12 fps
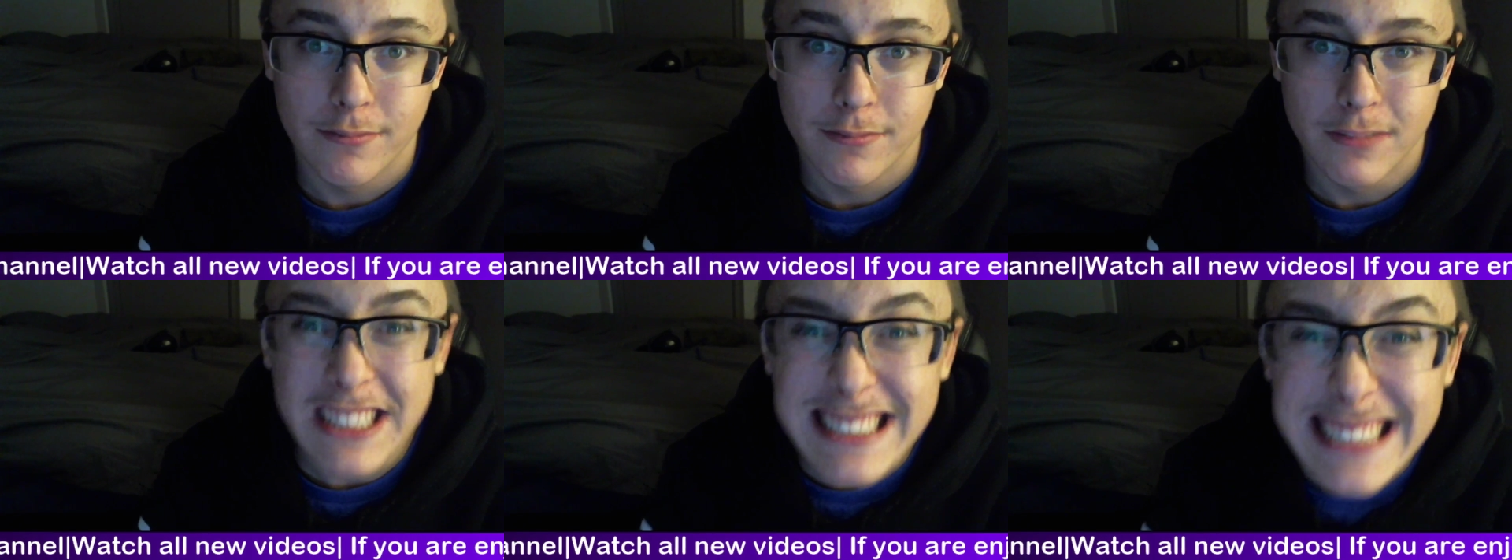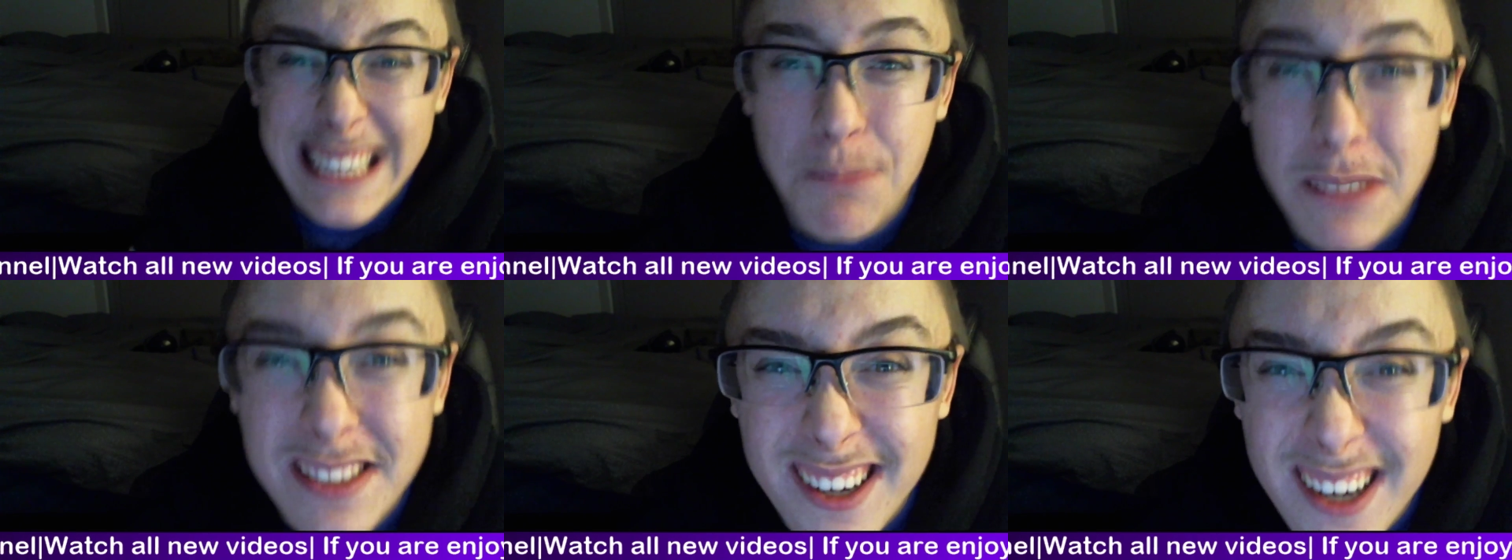The
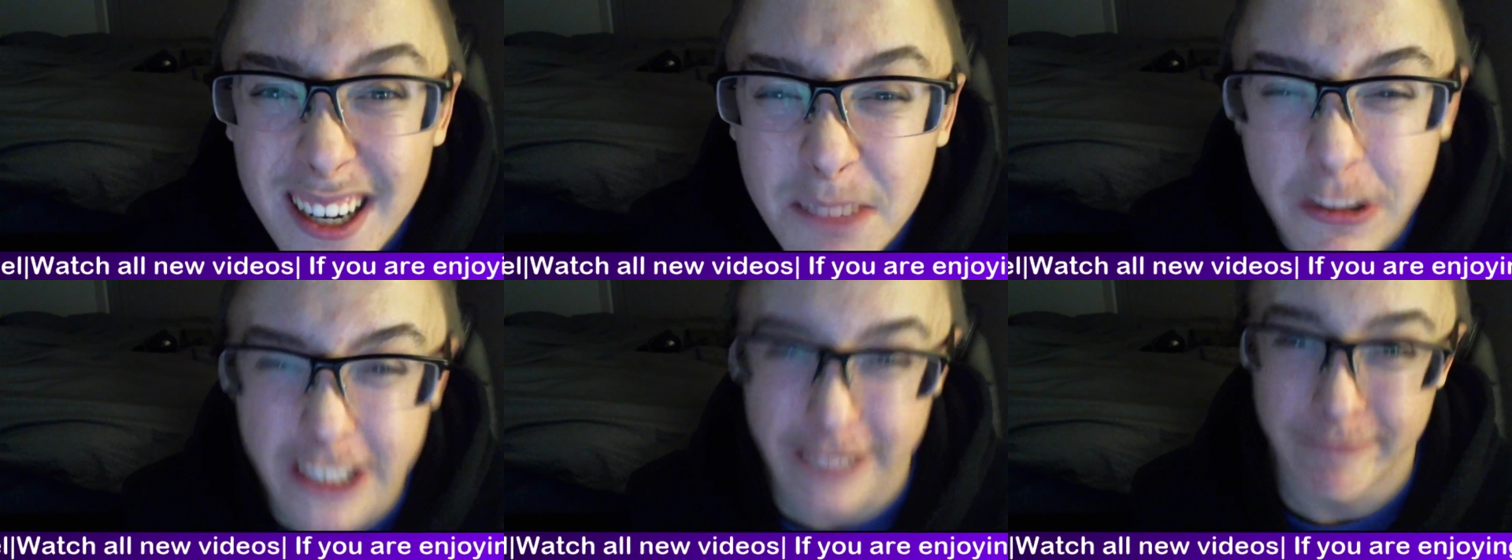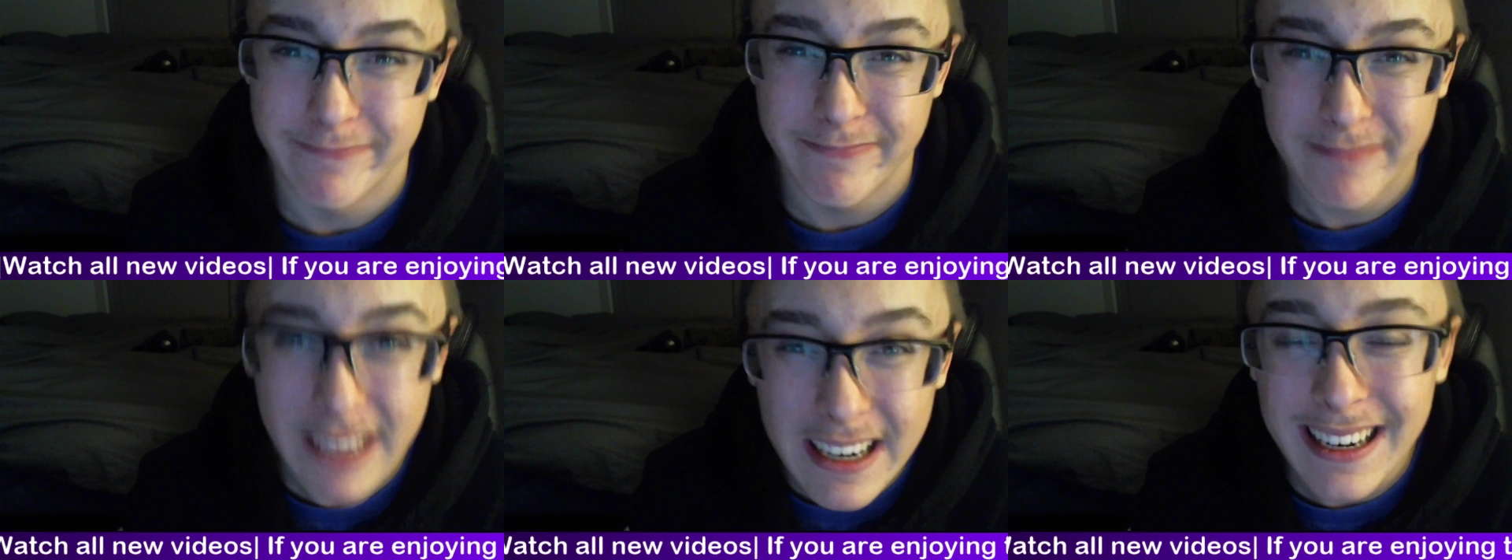cheapest option.
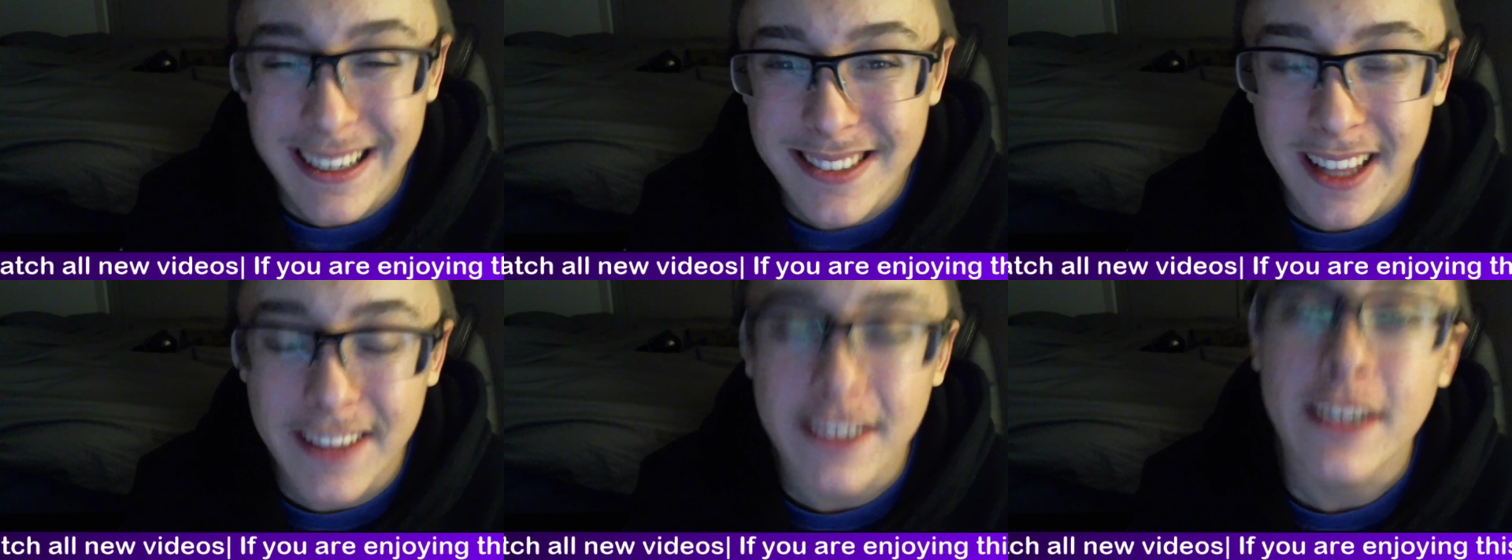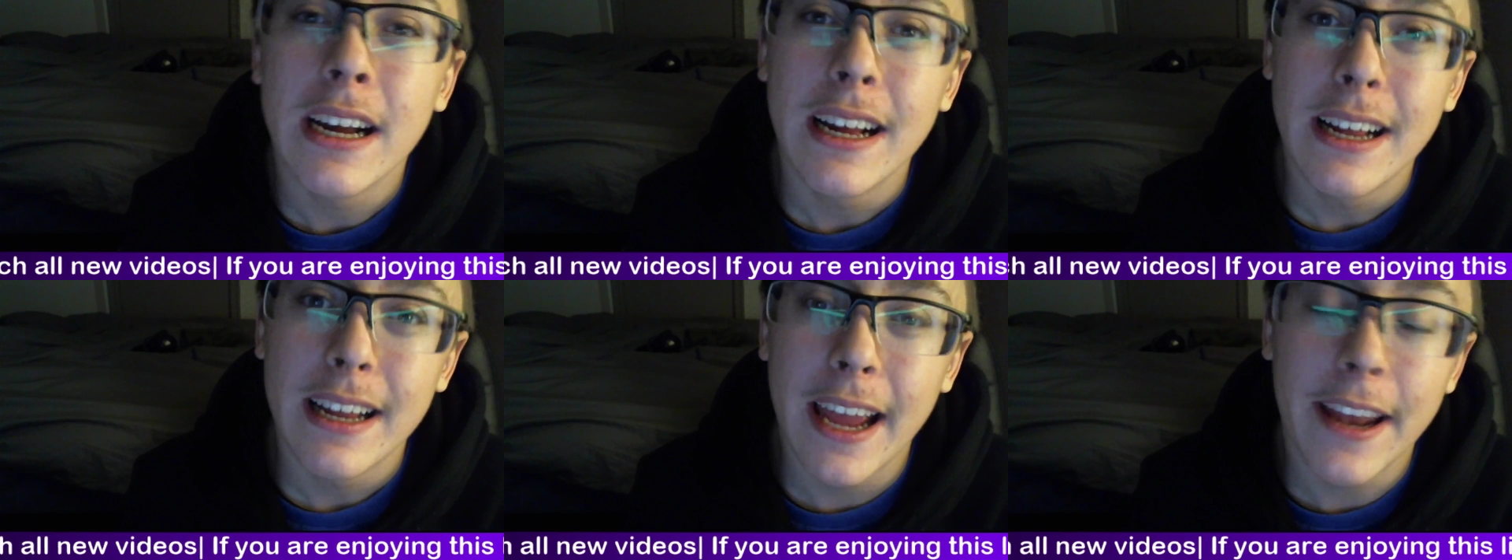And it has leather
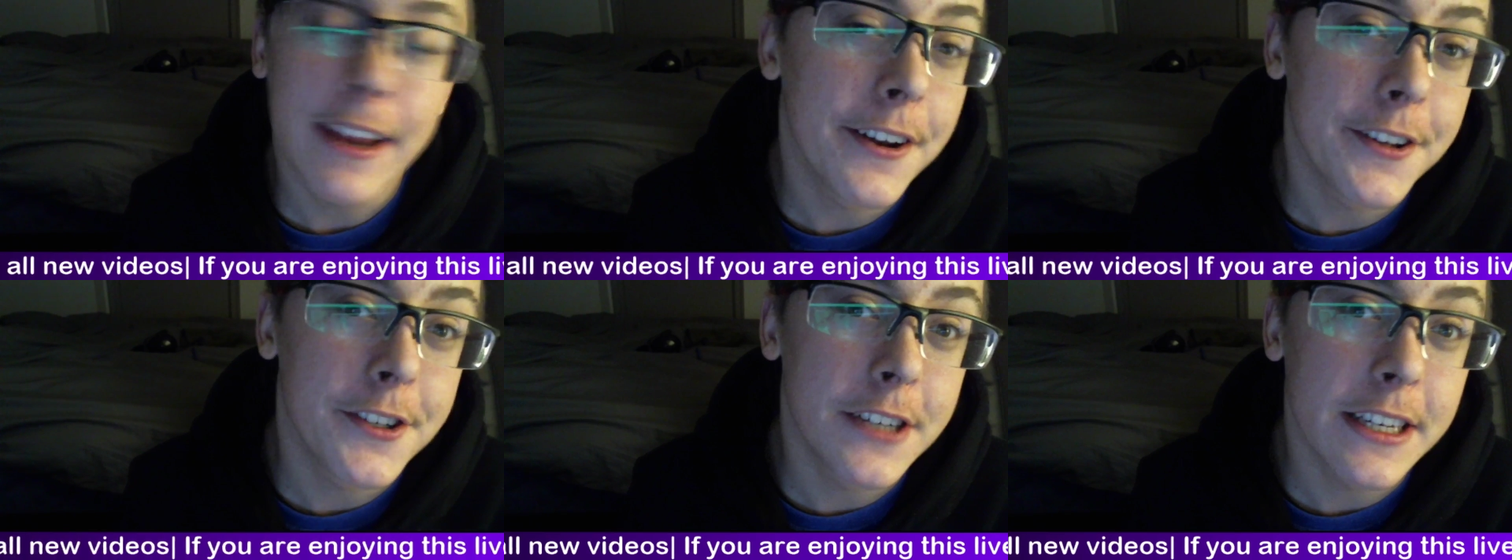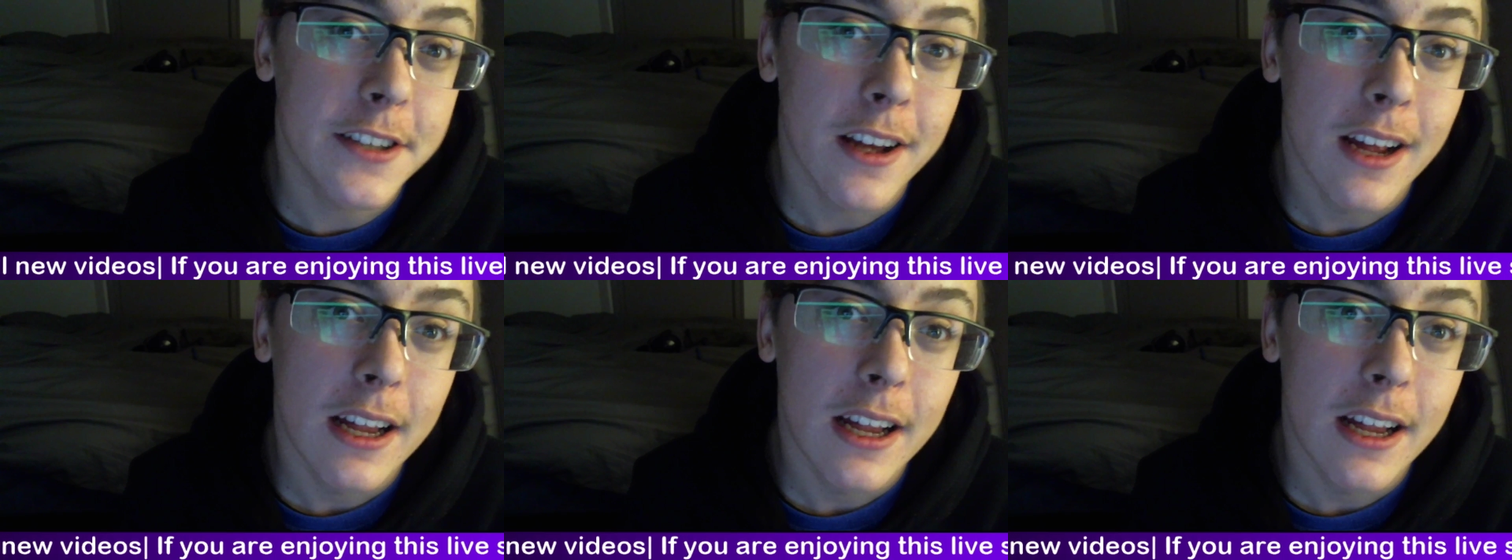and heated seats.